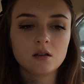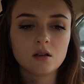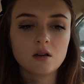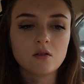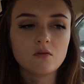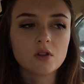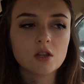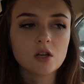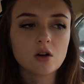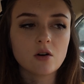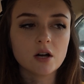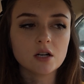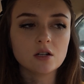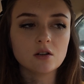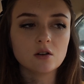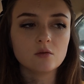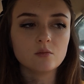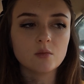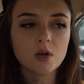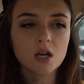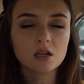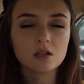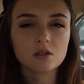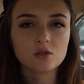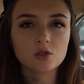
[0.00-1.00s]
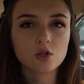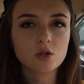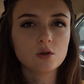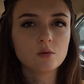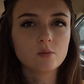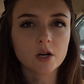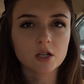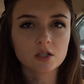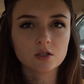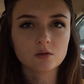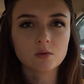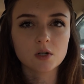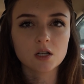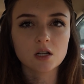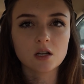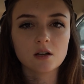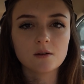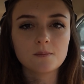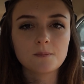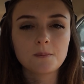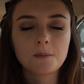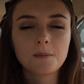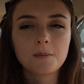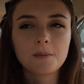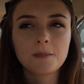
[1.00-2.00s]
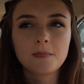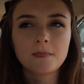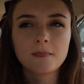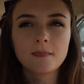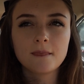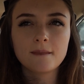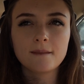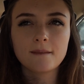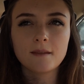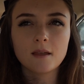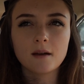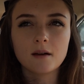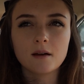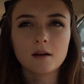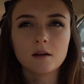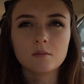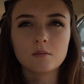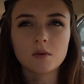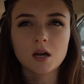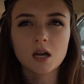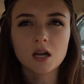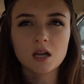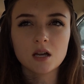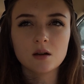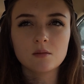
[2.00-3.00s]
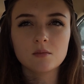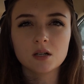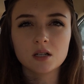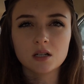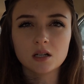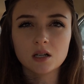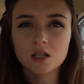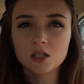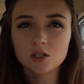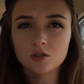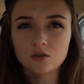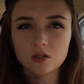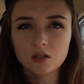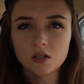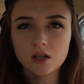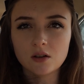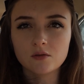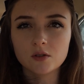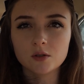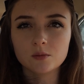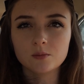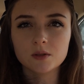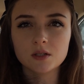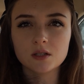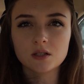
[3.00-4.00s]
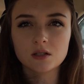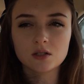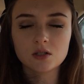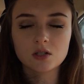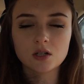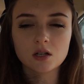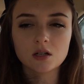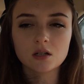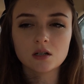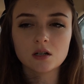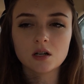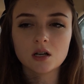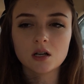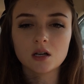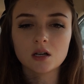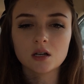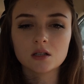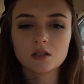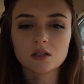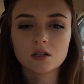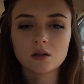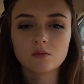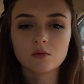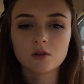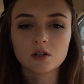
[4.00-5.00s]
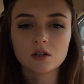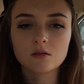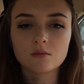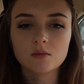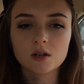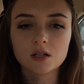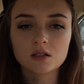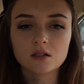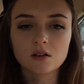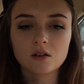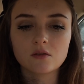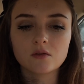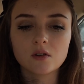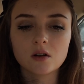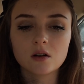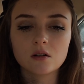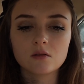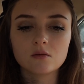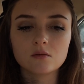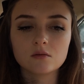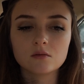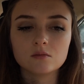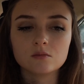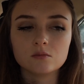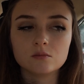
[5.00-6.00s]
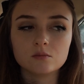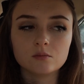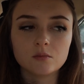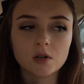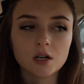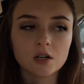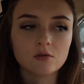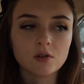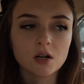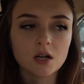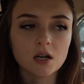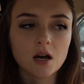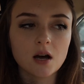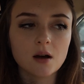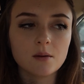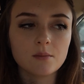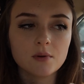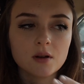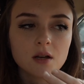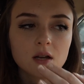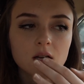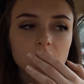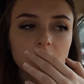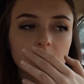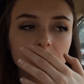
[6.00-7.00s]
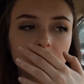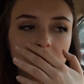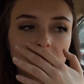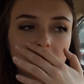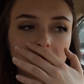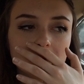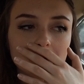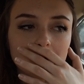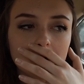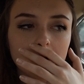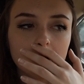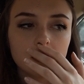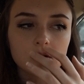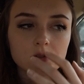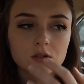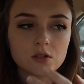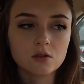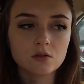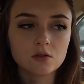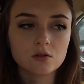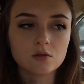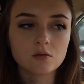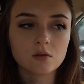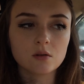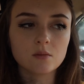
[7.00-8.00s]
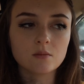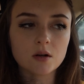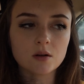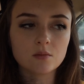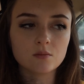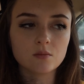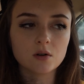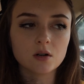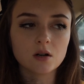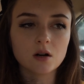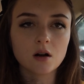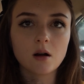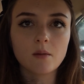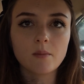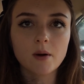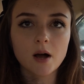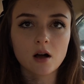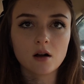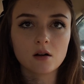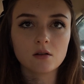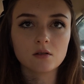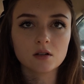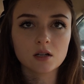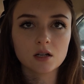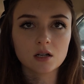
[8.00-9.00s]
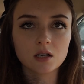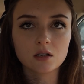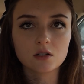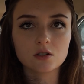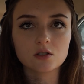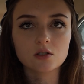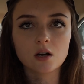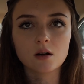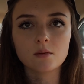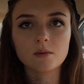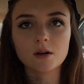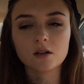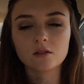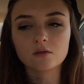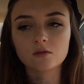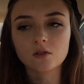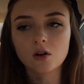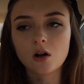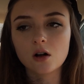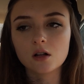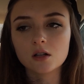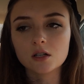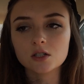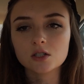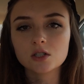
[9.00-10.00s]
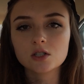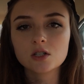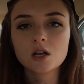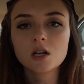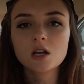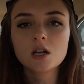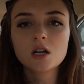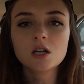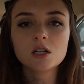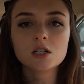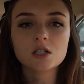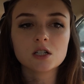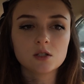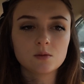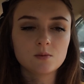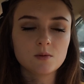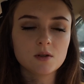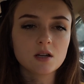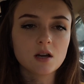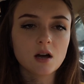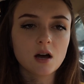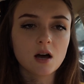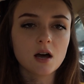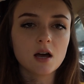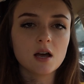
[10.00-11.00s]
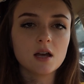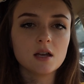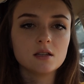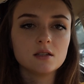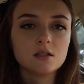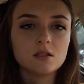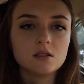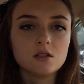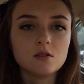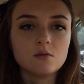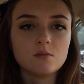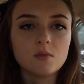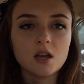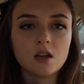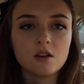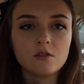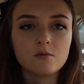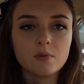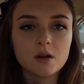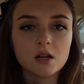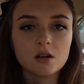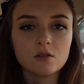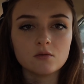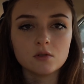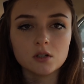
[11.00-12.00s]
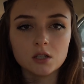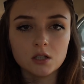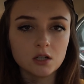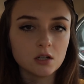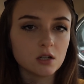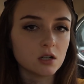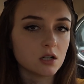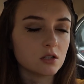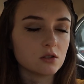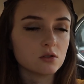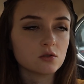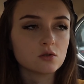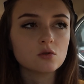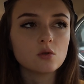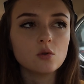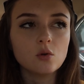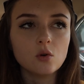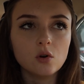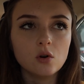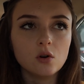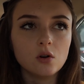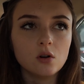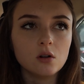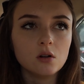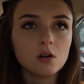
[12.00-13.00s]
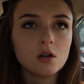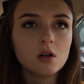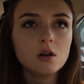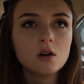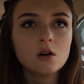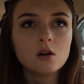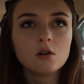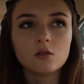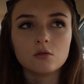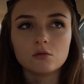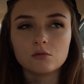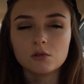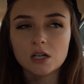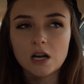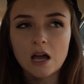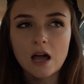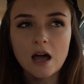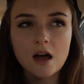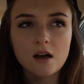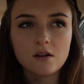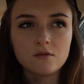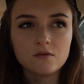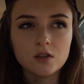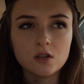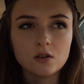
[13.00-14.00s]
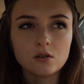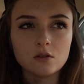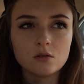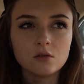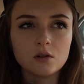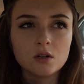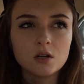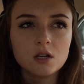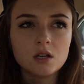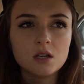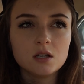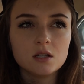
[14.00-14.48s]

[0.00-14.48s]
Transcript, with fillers: even though I don't make too much money, Um, I am an entry-level position and I'm working myself my way up. That's something also to remember about getting a job out of college. Just because you may have been really good in school or what have you,